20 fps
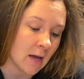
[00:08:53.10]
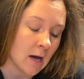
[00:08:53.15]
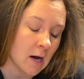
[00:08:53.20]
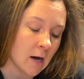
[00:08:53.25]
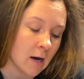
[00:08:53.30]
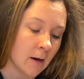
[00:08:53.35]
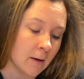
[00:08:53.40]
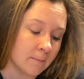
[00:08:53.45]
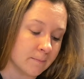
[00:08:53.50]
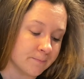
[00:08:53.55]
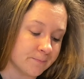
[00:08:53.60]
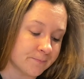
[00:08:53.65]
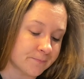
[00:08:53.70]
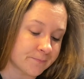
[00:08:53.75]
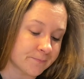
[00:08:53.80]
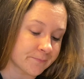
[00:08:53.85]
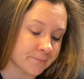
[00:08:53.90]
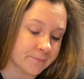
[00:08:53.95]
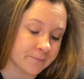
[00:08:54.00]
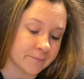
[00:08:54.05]

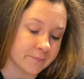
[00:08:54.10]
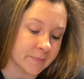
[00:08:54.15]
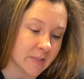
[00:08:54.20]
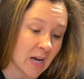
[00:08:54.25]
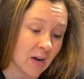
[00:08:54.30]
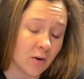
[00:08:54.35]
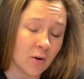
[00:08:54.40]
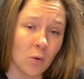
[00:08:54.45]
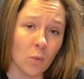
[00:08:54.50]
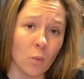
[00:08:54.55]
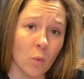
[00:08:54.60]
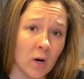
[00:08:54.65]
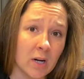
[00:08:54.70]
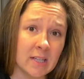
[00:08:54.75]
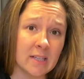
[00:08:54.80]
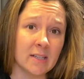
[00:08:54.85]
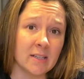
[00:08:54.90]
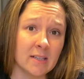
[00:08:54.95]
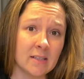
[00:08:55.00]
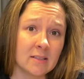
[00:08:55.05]
I don't know what
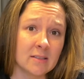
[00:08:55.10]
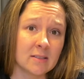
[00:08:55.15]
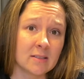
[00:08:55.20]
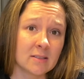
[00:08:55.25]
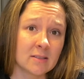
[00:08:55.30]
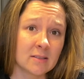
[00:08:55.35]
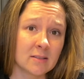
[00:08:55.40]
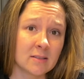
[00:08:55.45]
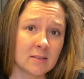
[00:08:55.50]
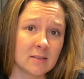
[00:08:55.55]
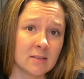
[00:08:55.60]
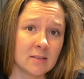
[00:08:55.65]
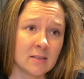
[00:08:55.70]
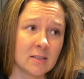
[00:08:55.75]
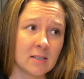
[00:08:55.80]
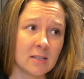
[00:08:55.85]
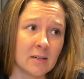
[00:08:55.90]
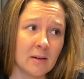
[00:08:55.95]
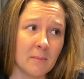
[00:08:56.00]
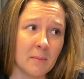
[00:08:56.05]
it is,
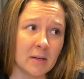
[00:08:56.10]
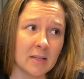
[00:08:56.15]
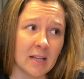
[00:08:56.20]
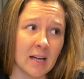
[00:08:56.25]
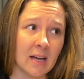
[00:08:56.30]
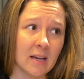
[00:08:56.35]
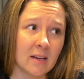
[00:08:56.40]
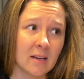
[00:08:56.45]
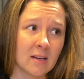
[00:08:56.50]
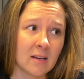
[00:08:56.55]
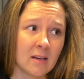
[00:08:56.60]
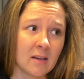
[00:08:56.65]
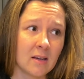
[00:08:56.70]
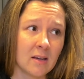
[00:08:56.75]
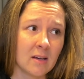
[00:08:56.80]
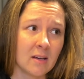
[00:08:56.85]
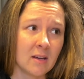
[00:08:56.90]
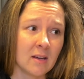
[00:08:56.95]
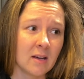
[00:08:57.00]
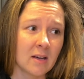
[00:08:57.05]
but like
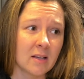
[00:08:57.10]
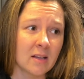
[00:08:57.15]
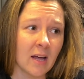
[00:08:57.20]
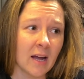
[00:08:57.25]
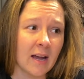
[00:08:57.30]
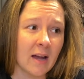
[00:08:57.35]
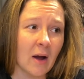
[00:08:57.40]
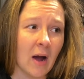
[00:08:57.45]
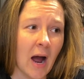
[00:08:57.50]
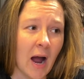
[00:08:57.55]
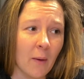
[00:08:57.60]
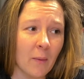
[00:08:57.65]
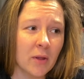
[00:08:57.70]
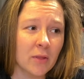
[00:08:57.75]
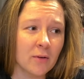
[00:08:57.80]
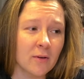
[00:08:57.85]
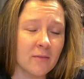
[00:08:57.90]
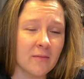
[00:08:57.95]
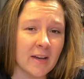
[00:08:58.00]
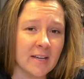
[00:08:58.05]
I went
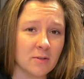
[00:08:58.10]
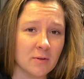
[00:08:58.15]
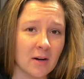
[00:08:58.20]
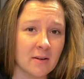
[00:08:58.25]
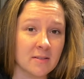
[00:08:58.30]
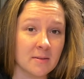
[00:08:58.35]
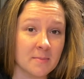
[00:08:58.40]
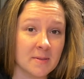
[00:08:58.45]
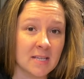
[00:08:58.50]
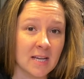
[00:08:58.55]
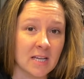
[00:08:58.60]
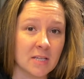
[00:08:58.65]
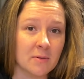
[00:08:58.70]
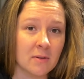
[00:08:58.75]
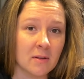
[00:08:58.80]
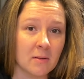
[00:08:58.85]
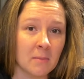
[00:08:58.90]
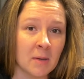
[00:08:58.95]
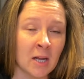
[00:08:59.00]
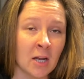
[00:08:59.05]
through a phase where I was obsessed
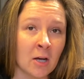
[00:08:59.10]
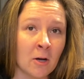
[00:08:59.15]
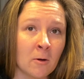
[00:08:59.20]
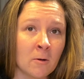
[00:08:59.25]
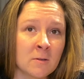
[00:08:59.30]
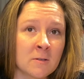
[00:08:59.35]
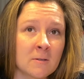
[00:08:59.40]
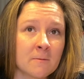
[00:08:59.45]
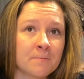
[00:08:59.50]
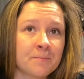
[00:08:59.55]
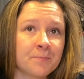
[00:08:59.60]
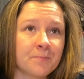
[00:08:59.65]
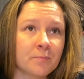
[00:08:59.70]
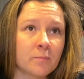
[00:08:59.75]
with aminos.